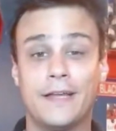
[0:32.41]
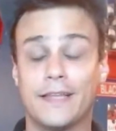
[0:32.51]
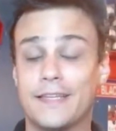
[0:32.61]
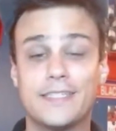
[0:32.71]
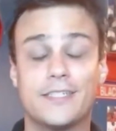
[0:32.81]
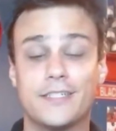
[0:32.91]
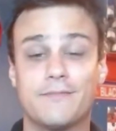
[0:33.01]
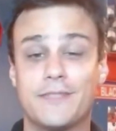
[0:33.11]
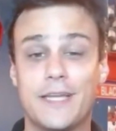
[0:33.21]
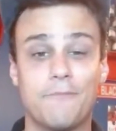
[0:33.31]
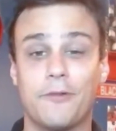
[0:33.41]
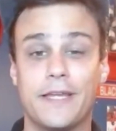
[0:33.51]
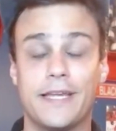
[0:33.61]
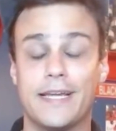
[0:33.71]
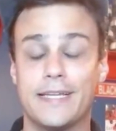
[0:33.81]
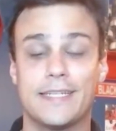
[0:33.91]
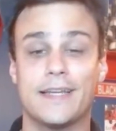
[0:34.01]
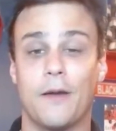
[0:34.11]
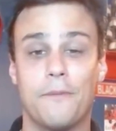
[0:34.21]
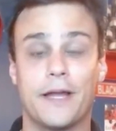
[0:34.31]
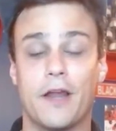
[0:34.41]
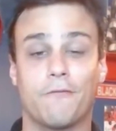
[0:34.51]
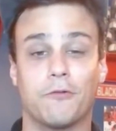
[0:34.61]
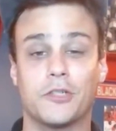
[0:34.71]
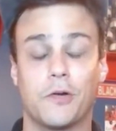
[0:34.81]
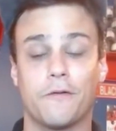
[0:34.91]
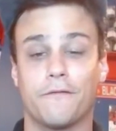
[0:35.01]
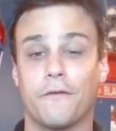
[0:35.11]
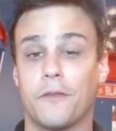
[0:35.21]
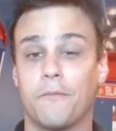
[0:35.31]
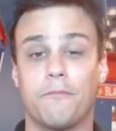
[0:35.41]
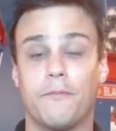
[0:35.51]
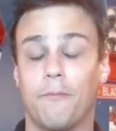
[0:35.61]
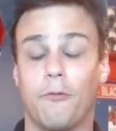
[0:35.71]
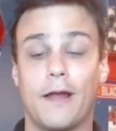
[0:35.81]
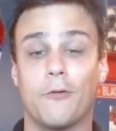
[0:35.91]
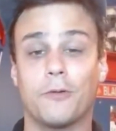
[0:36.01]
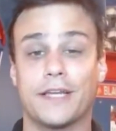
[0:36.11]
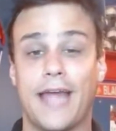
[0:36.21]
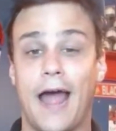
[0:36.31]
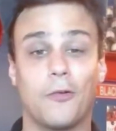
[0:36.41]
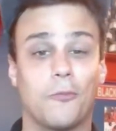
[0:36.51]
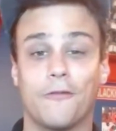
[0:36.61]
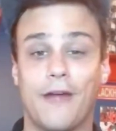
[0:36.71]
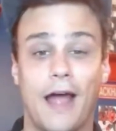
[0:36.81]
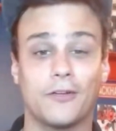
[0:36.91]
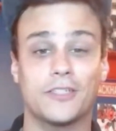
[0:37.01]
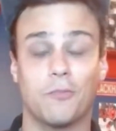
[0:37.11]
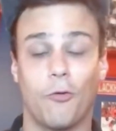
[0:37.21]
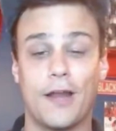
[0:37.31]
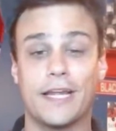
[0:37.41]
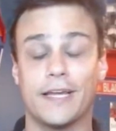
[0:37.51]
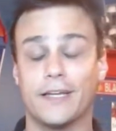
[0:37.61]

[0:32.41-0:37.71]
that this just simply isn't a big enough return for a player with the caliber of Alex DeBrincat.